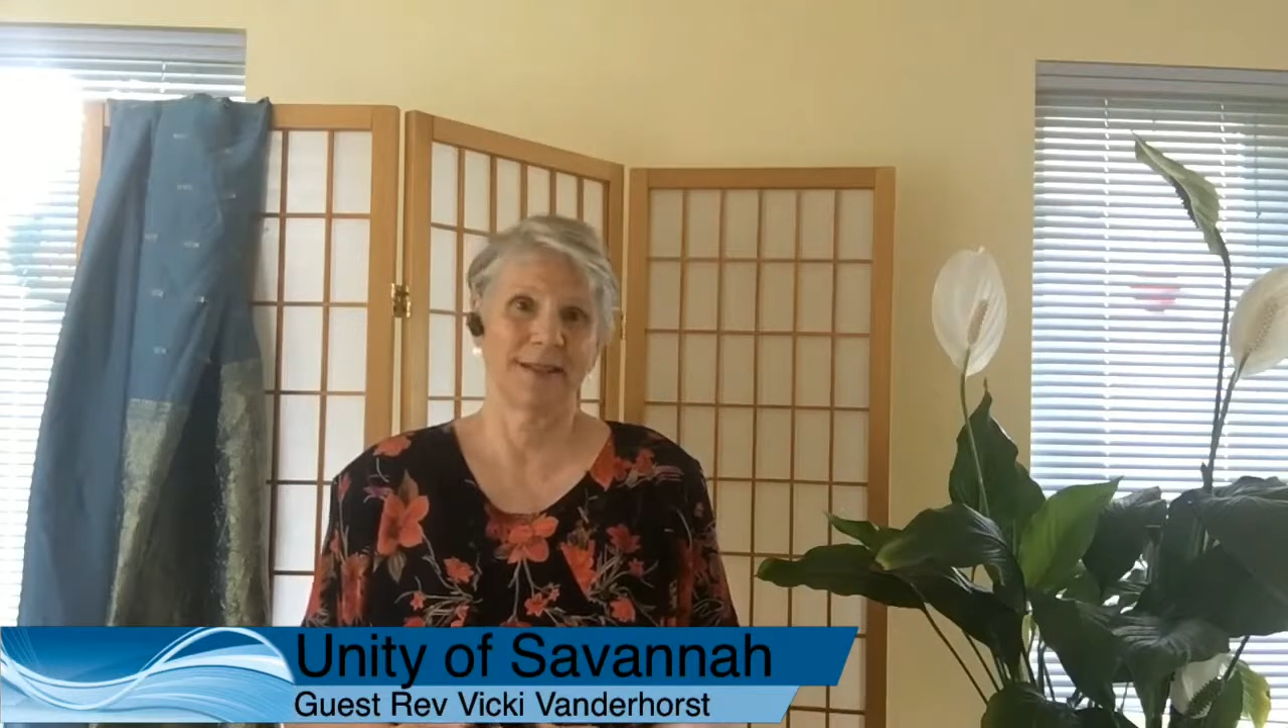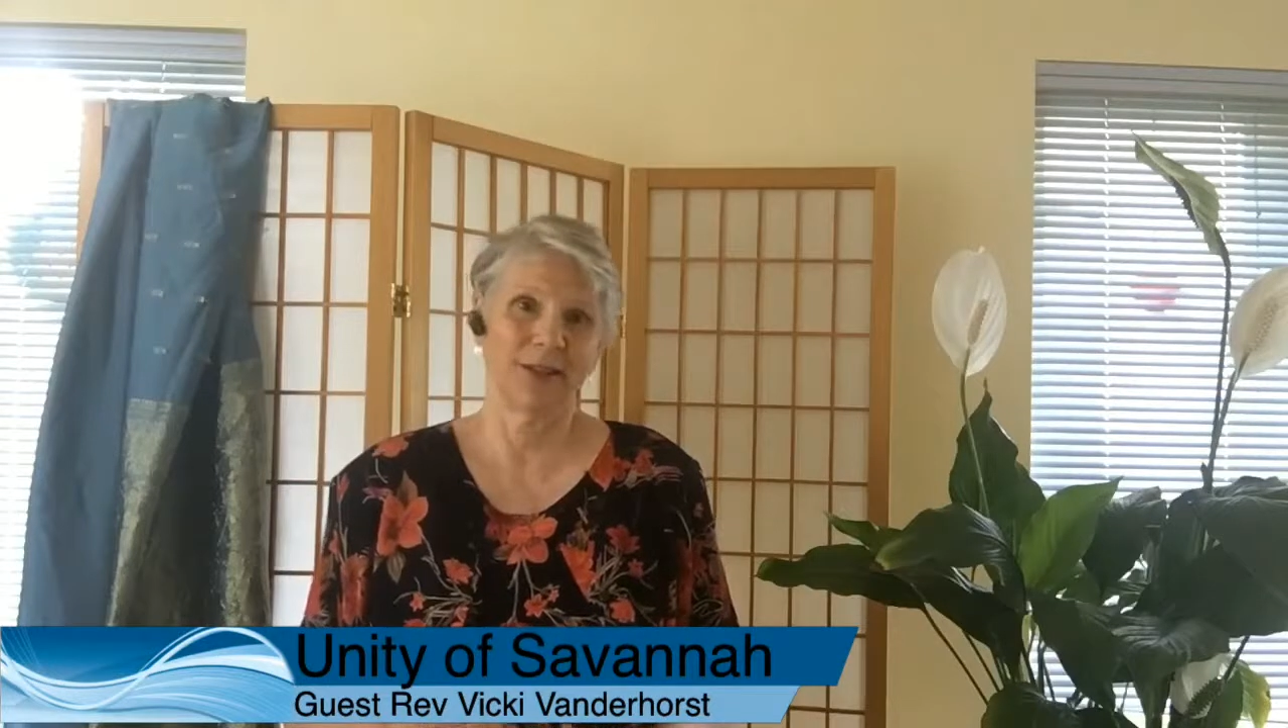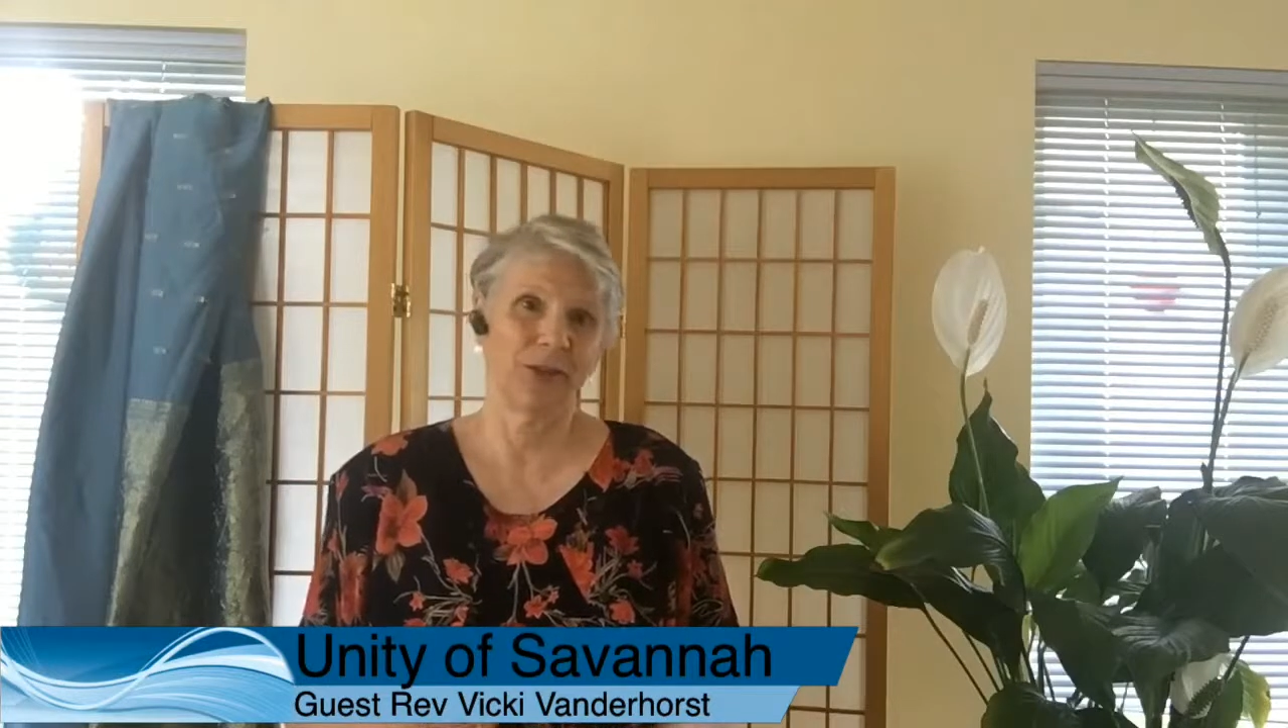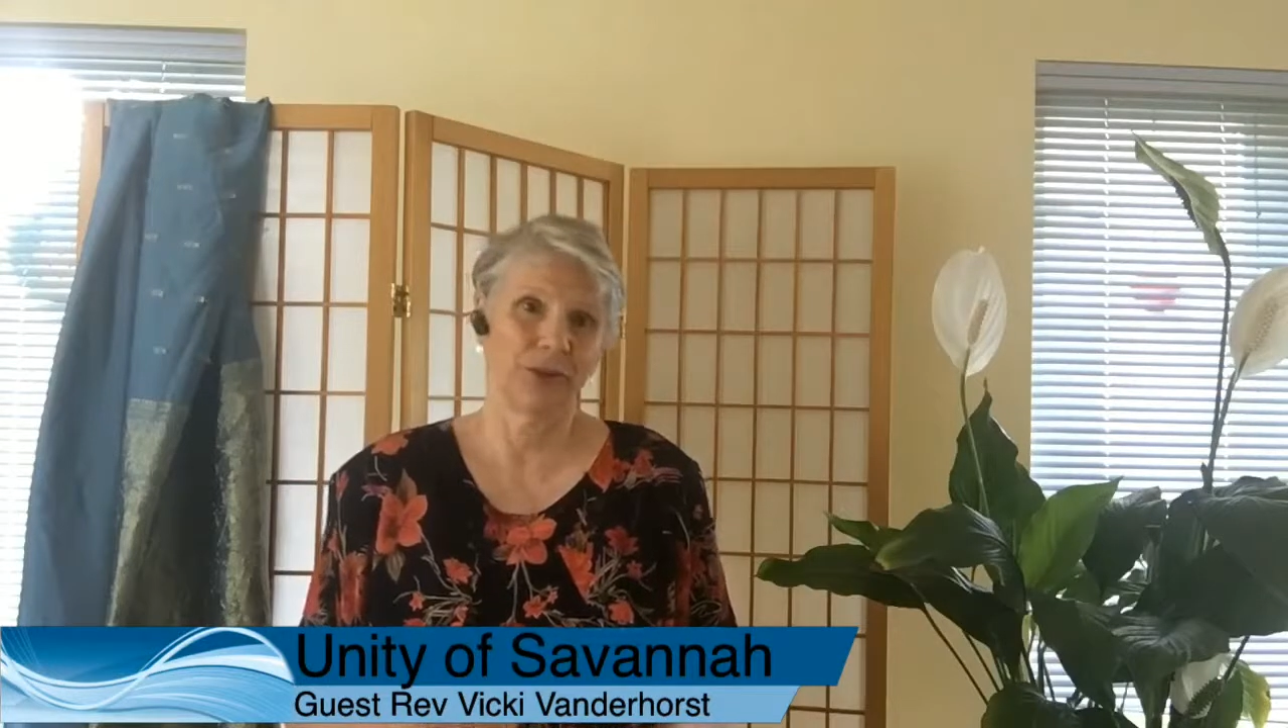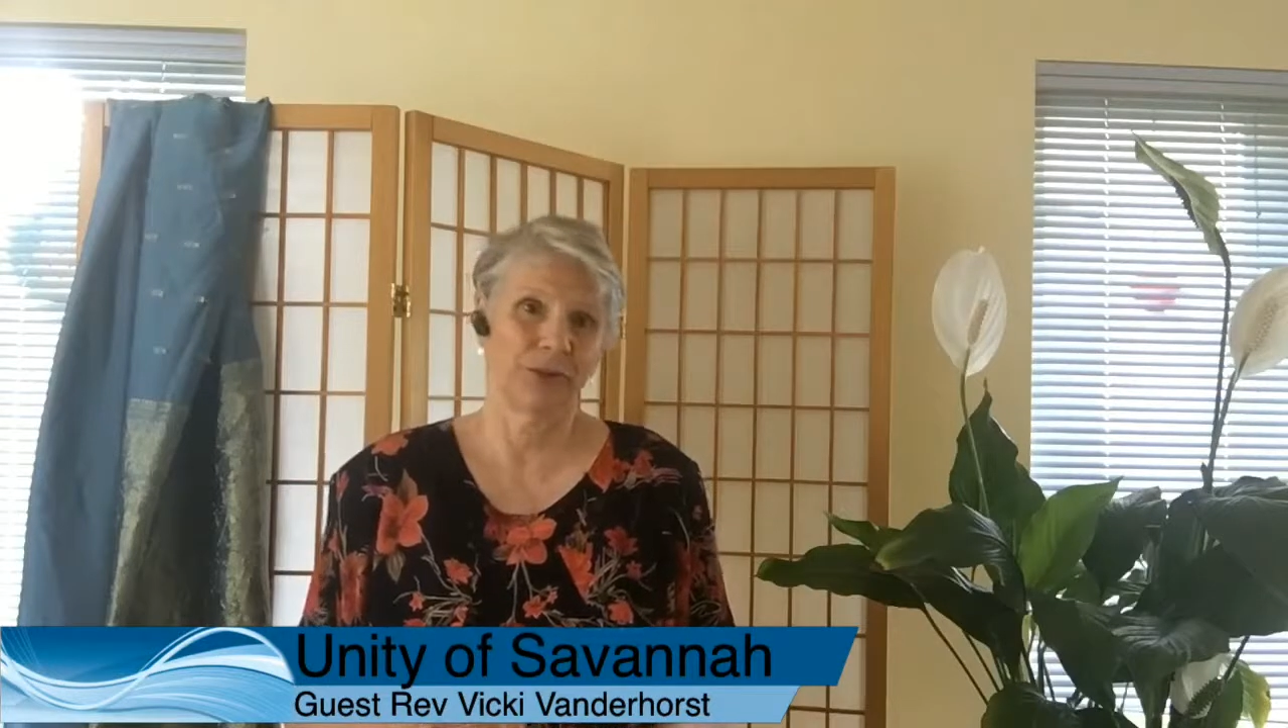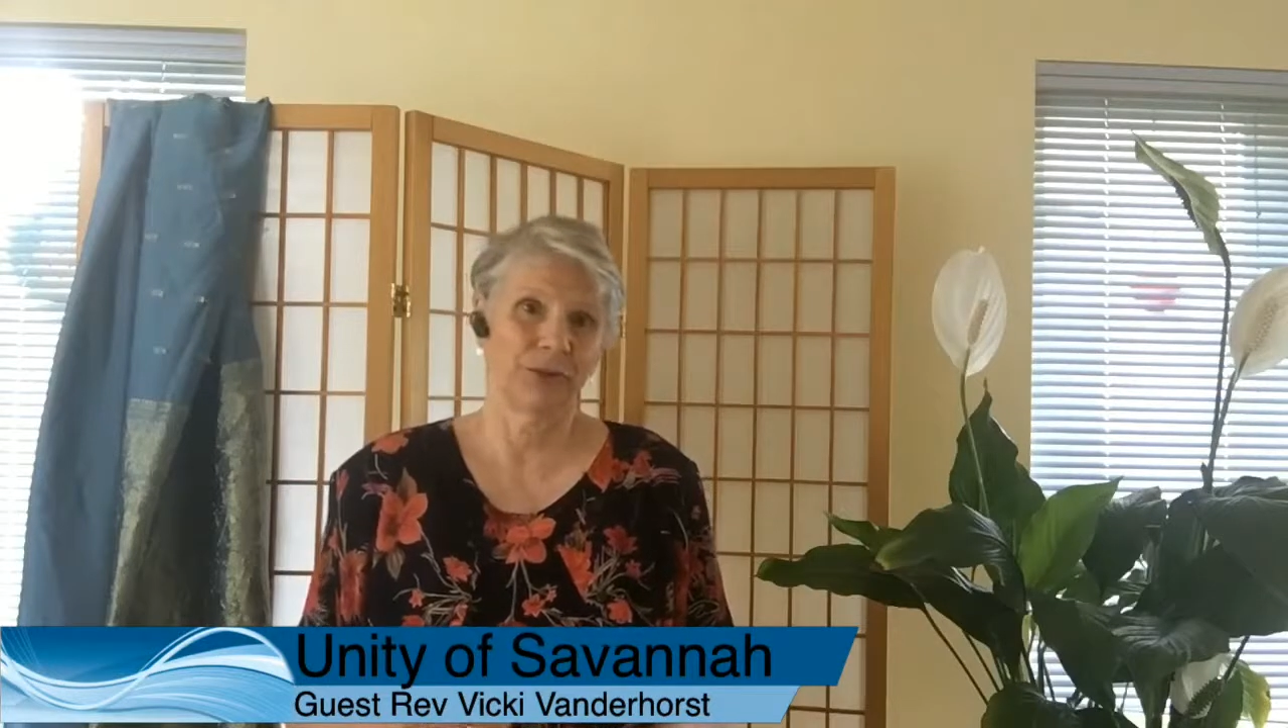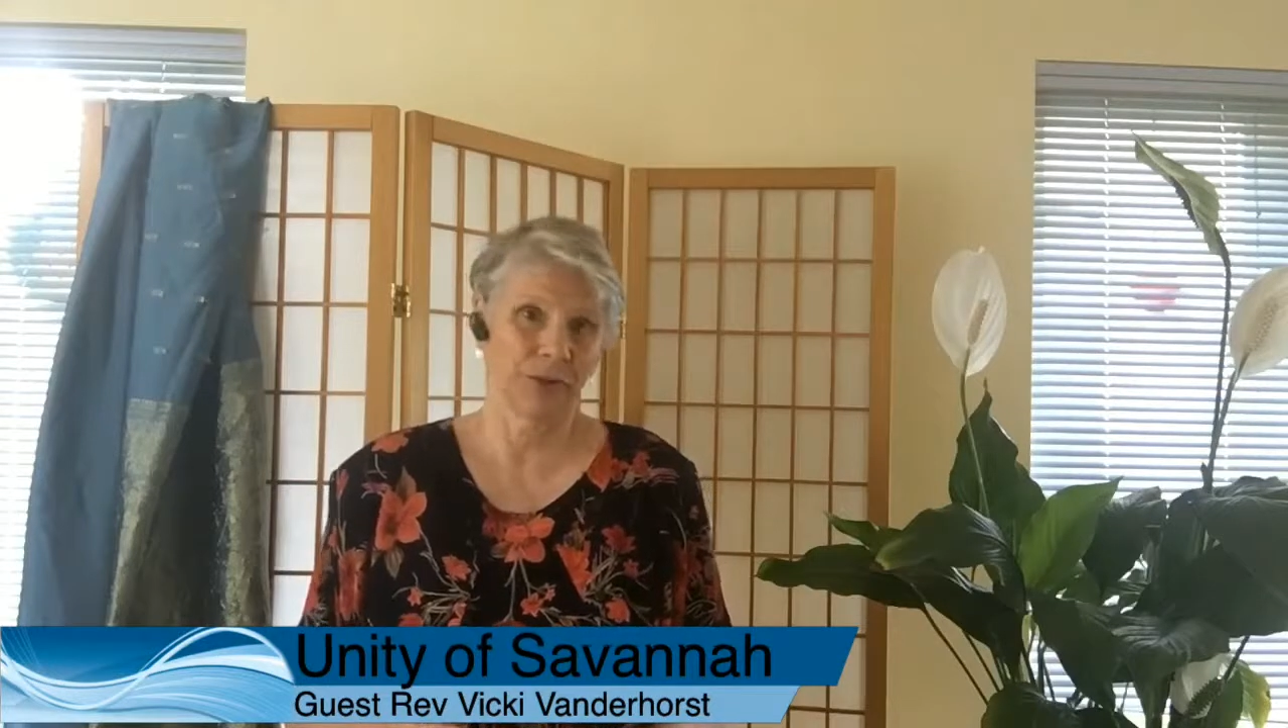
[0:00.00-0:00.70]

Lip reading: to use